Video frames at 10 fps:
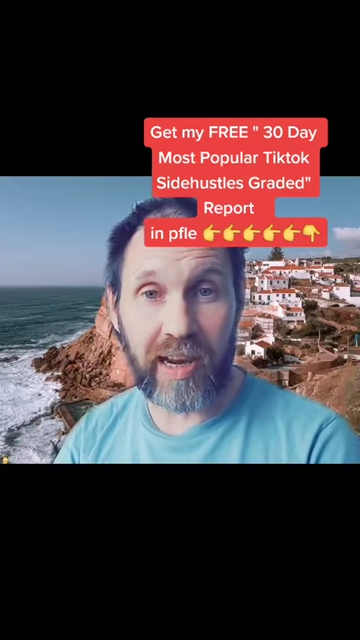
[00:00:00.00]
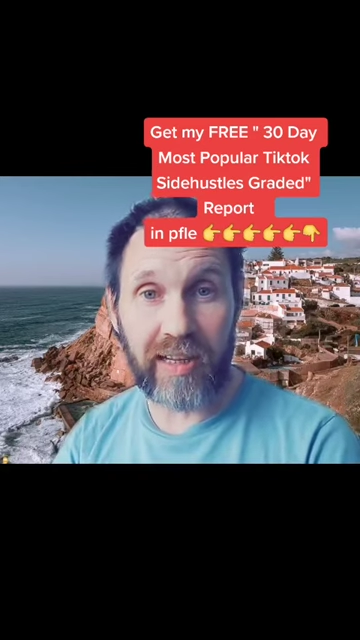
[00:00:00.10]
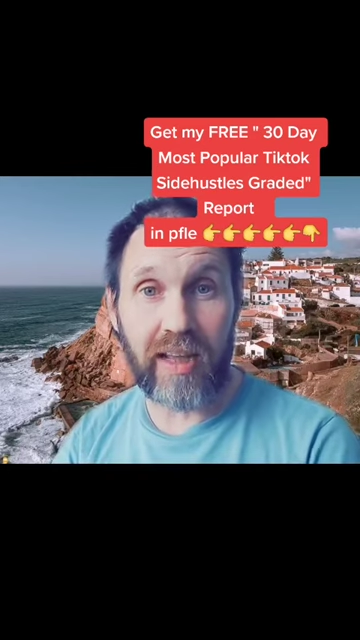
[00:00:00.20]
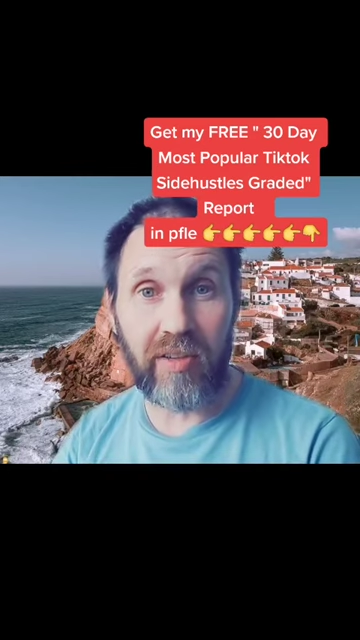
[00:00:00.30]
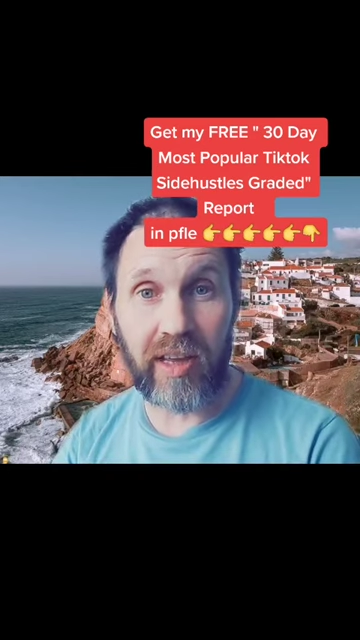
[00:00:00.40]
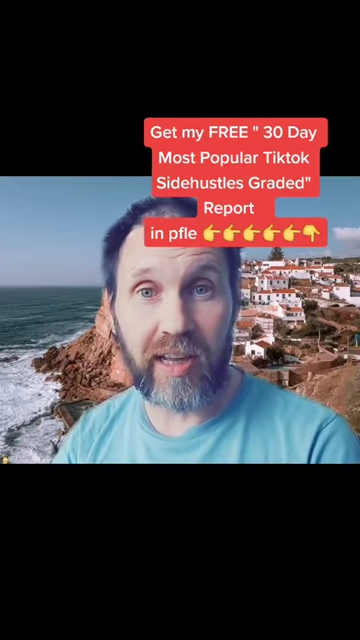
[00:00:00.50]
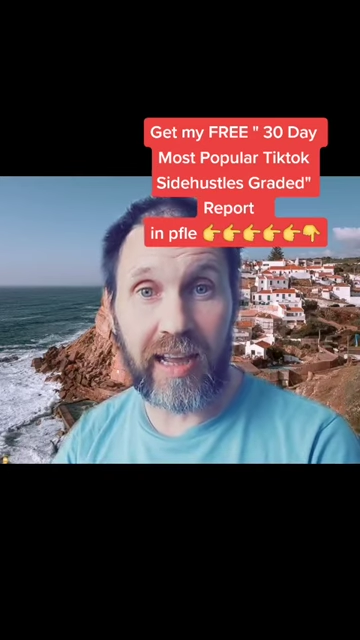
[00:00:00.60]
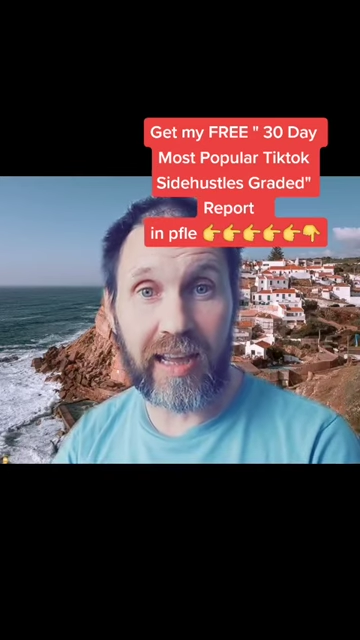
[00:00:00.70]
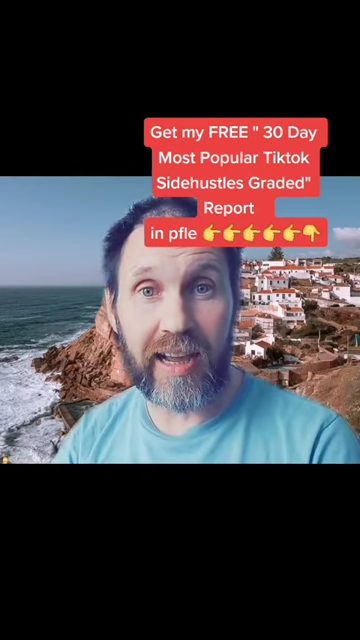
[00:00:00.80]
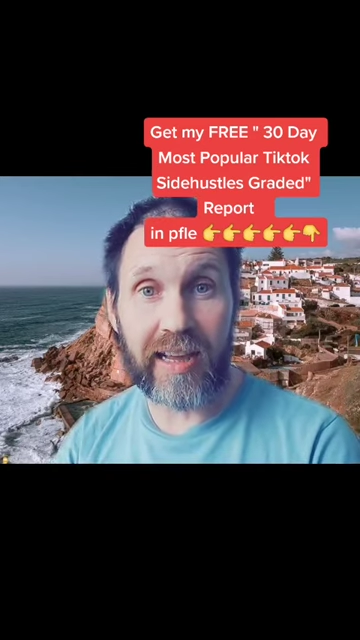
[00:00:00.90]
and I love it,
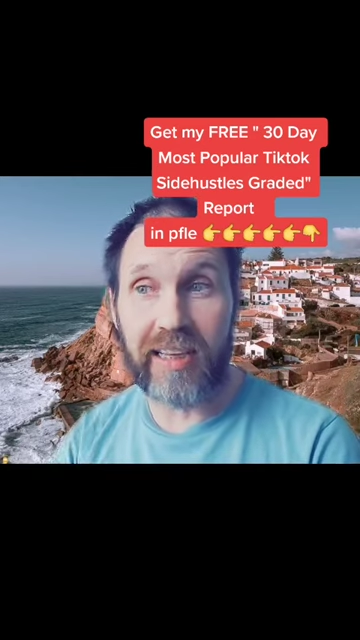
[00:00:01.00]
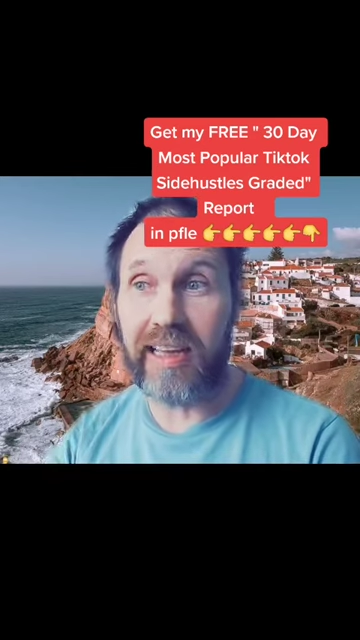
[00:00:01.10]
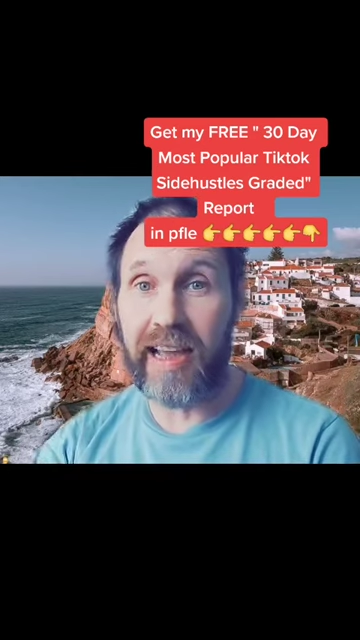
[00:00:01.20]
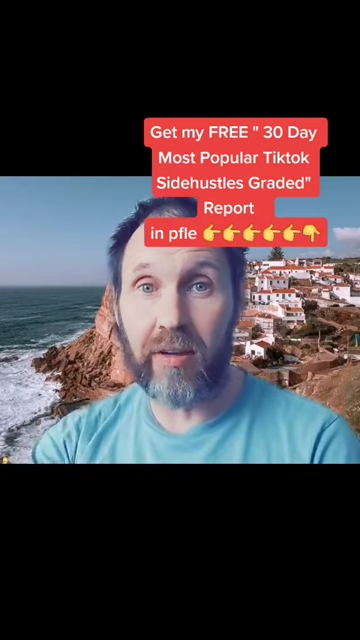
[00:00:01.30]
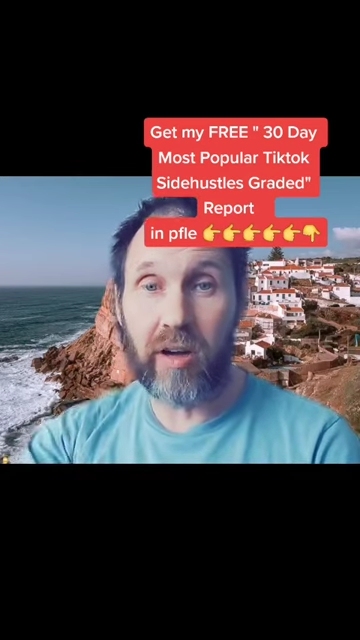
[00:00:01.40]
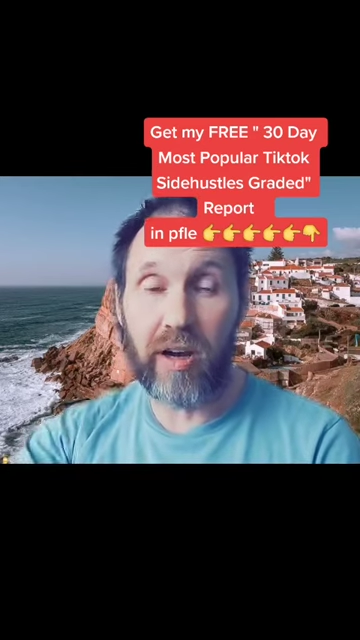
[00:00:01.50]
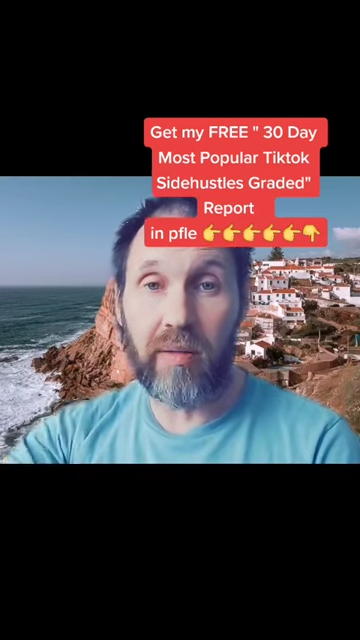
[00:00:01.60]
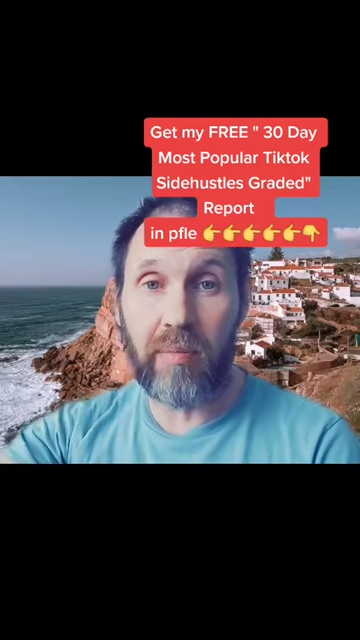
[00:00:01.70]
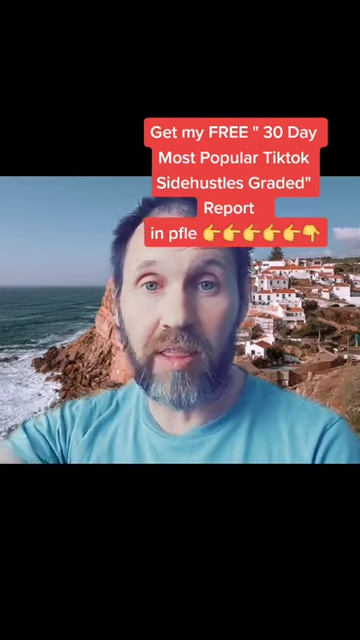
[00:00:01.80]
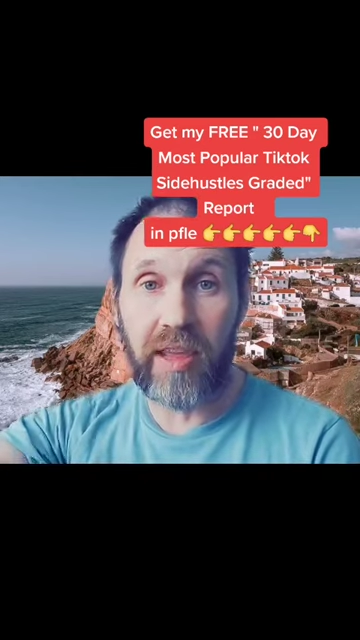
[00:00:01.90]
and I can count on
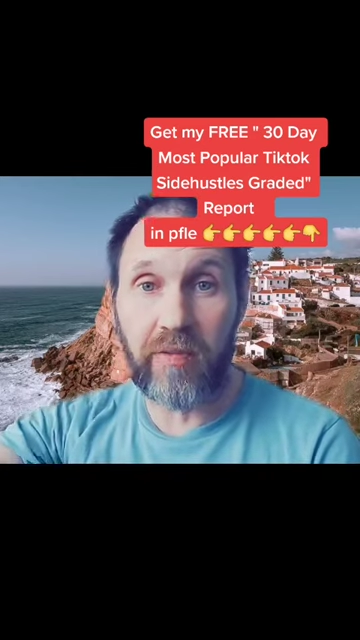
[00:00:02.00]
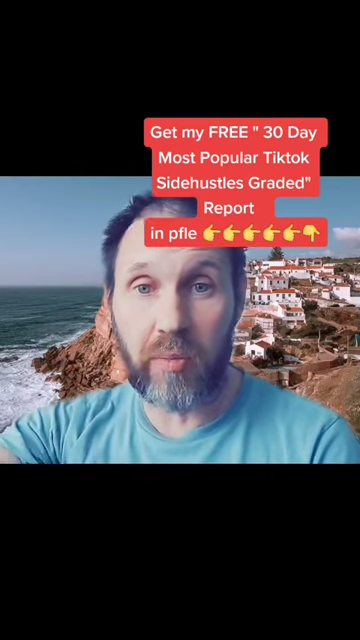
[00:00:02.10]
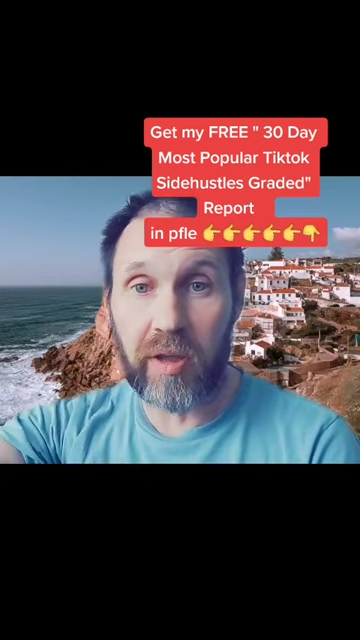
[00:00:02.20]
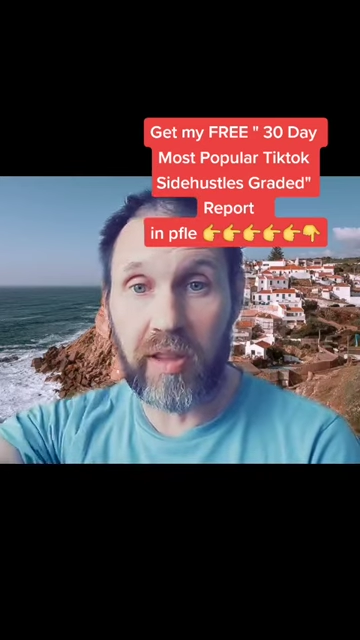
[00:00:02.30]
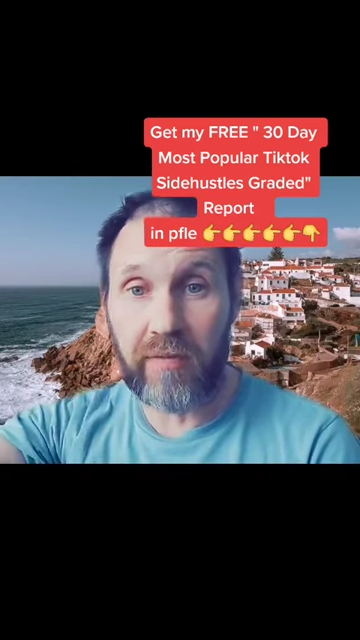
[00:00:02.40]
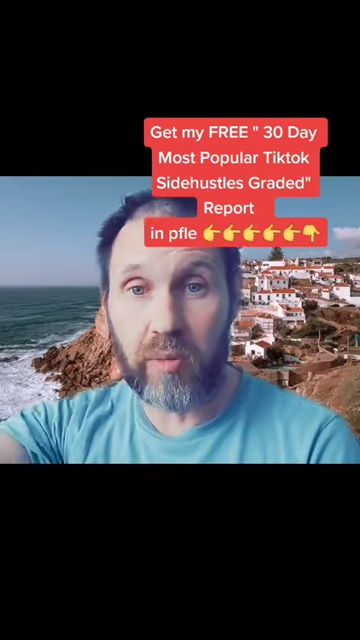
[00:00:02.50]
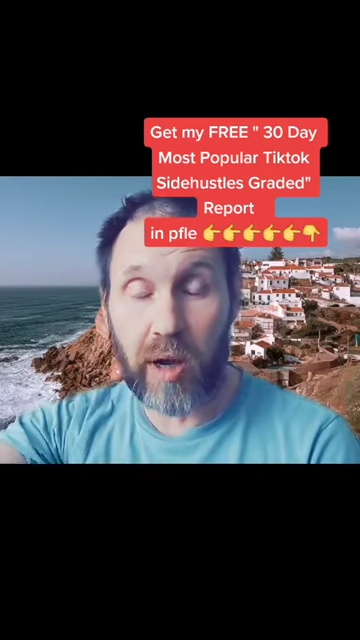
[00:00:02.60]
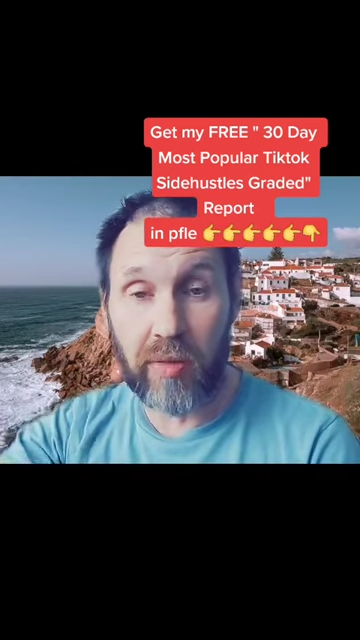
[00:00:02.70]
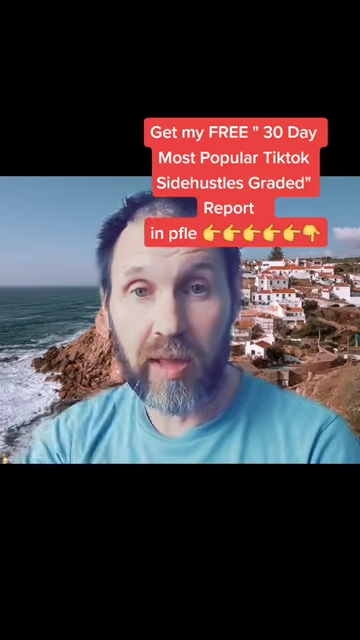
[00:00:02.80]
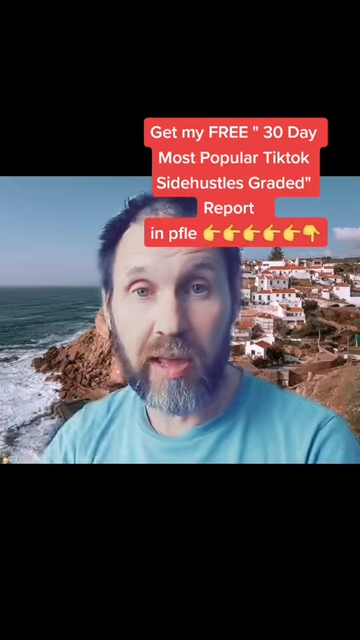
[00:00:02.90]
it month after month after
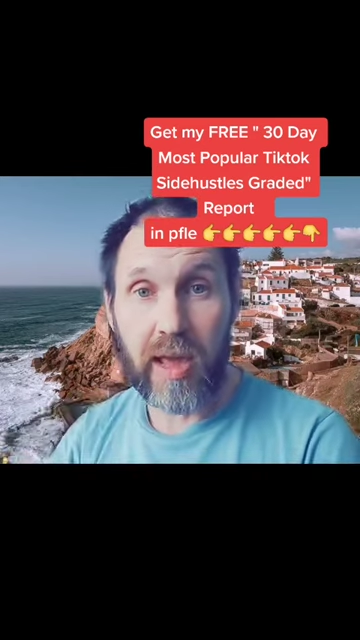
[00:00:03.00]
month.